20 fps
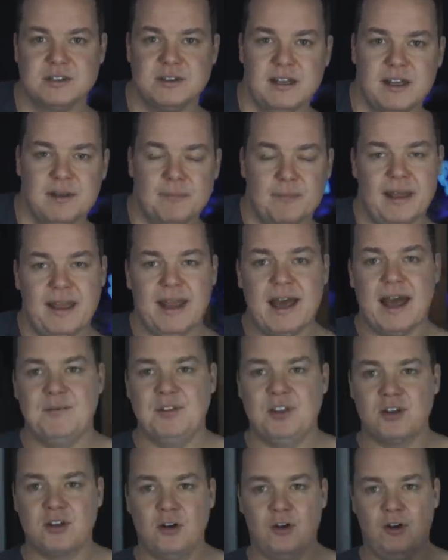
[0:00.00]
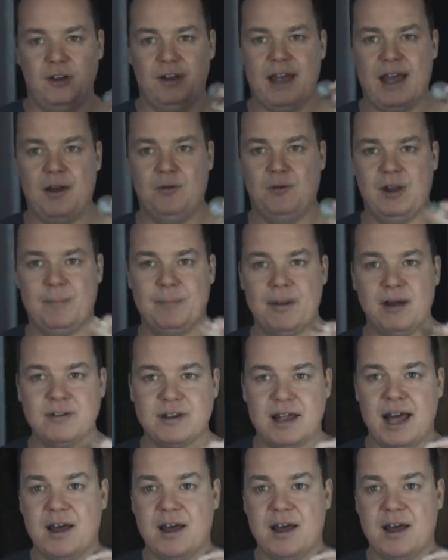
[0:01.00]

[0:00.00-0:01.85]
by having the coin out and about